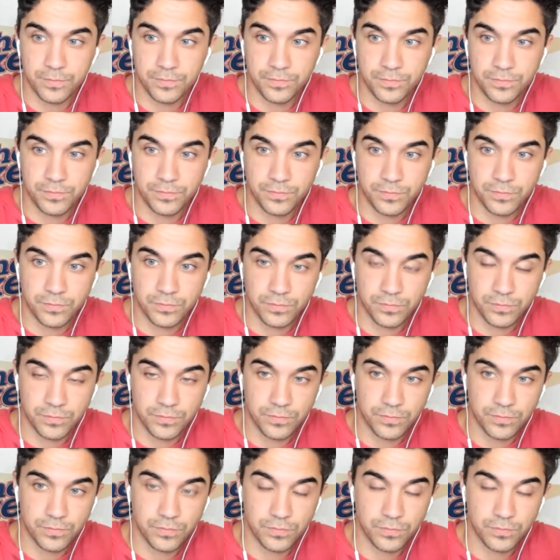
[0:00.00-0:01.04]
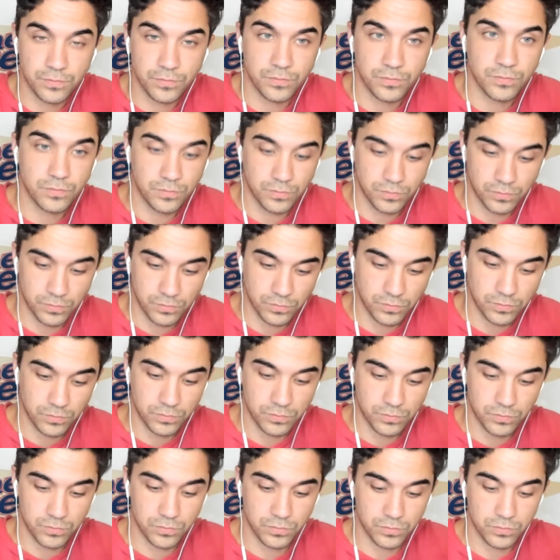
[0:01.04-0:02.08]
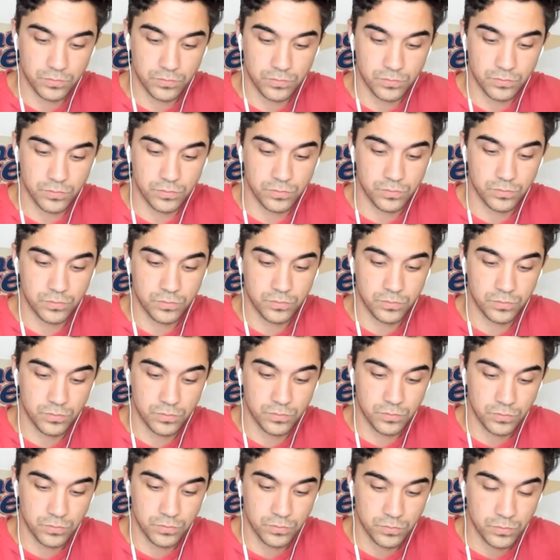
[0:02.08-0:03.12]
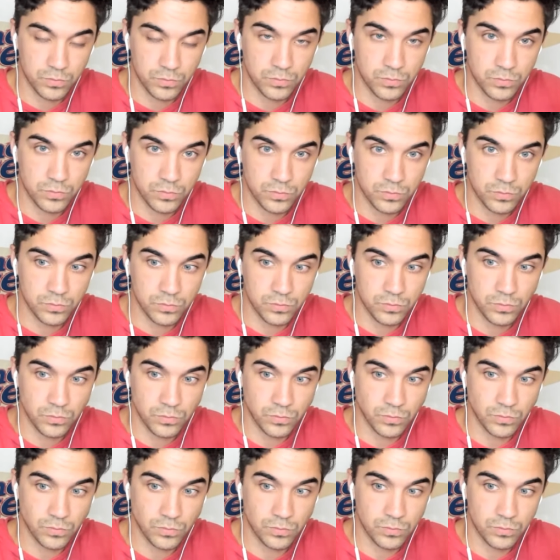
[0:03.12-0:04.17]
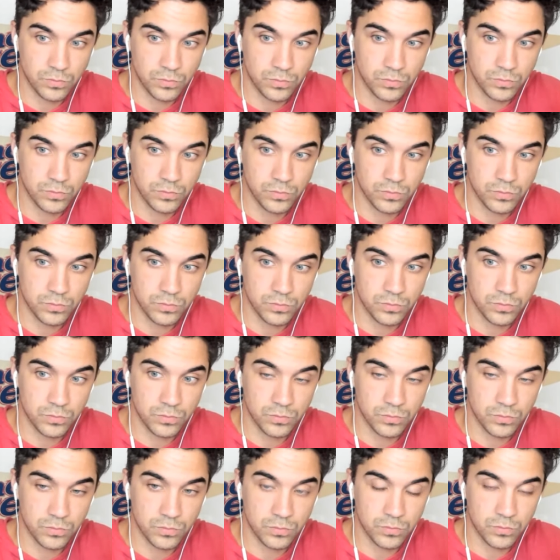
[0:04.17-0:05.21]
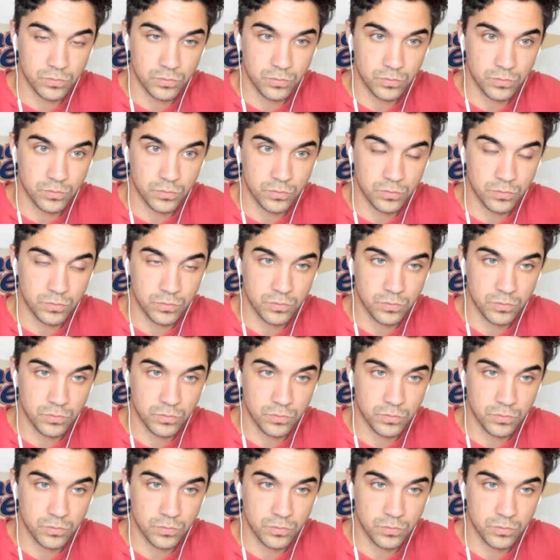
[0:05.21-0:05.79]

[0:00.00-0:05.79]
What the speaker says: This person isn't speaking.